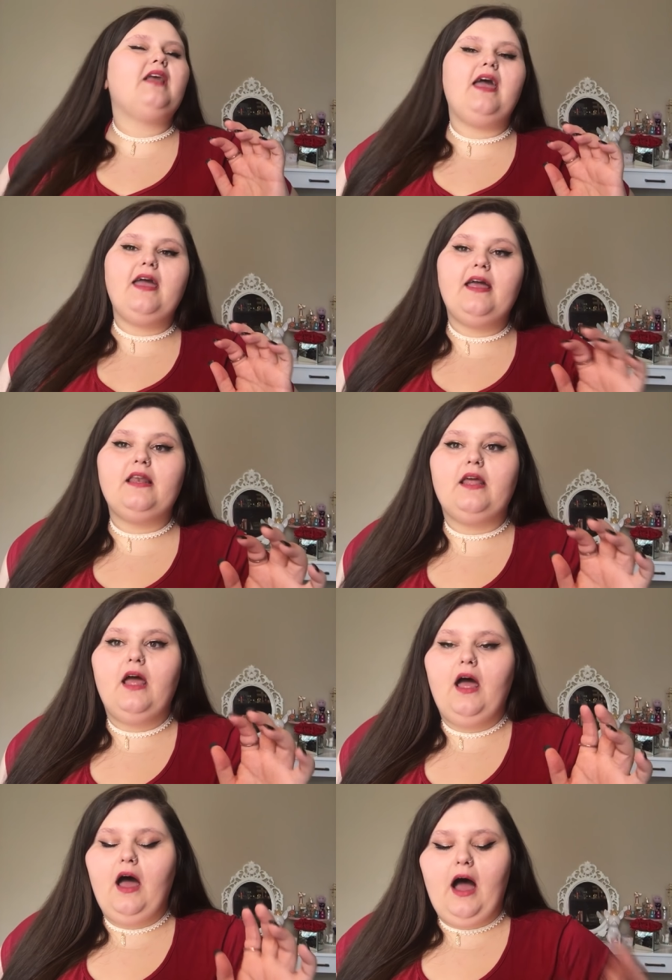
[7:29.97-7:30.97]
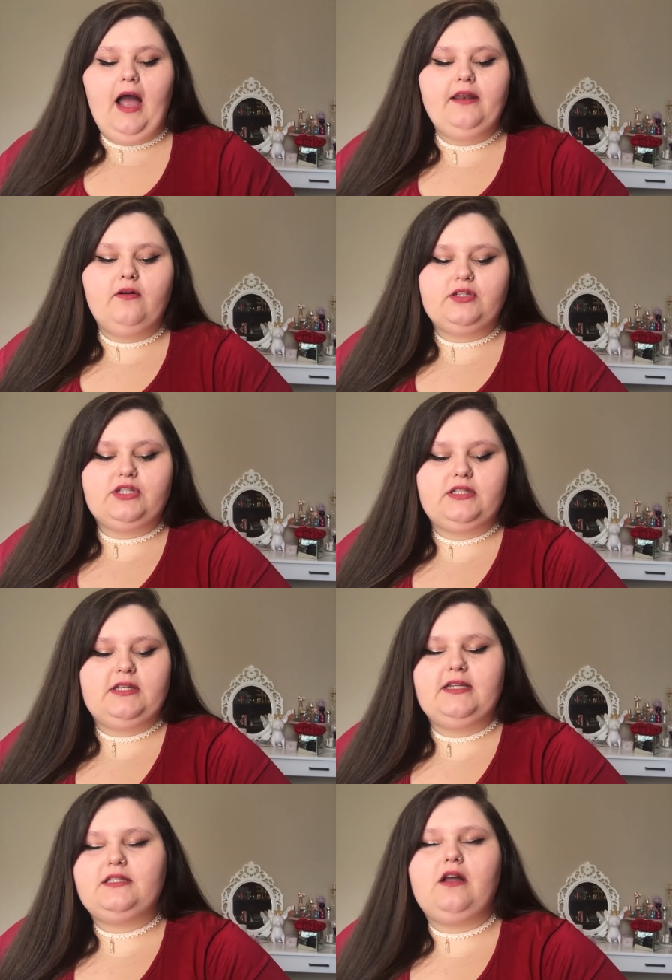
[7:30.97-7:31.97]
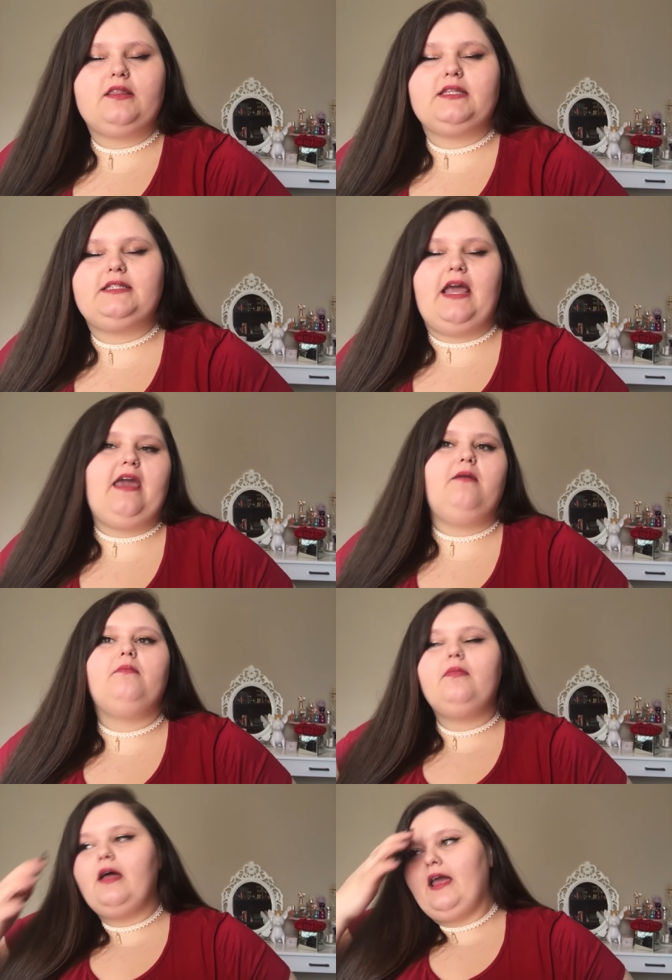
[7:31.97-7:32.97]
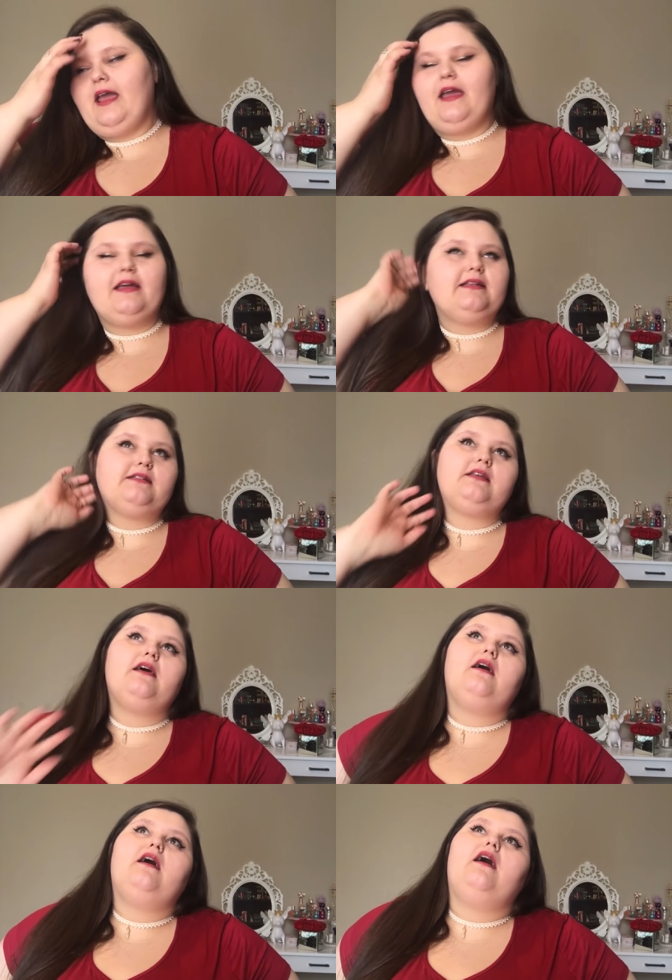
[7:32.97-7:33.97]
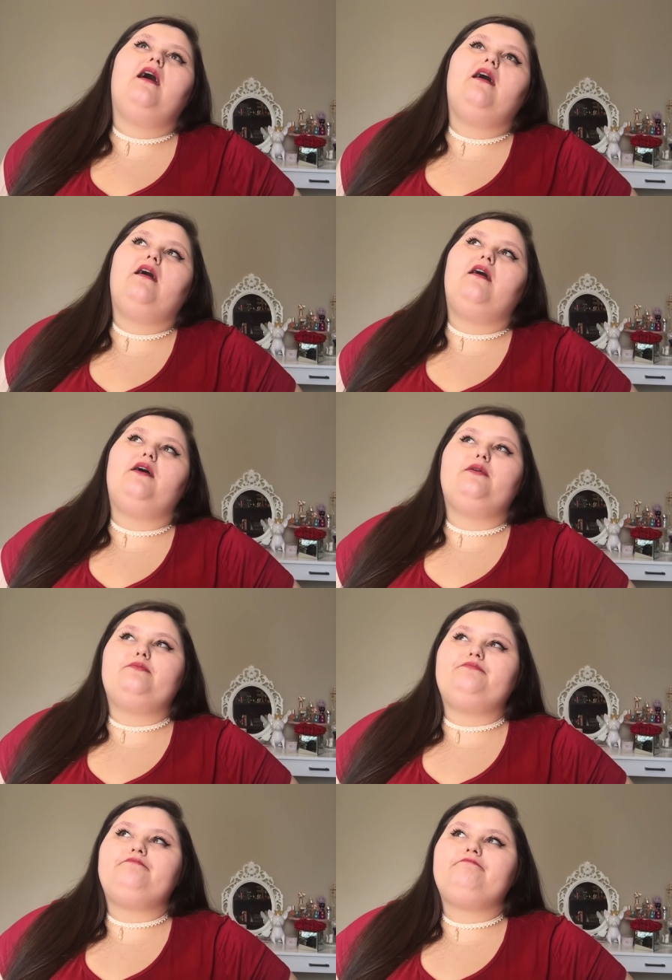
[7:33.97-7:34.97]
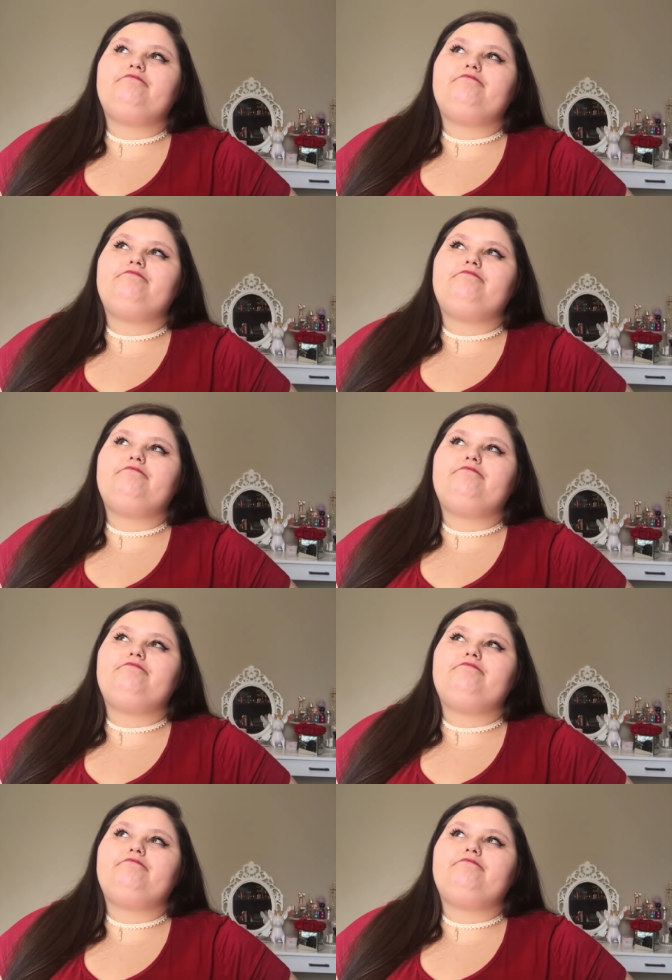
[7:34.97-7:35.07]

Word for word: And I know it's just, it's not the same. And, um,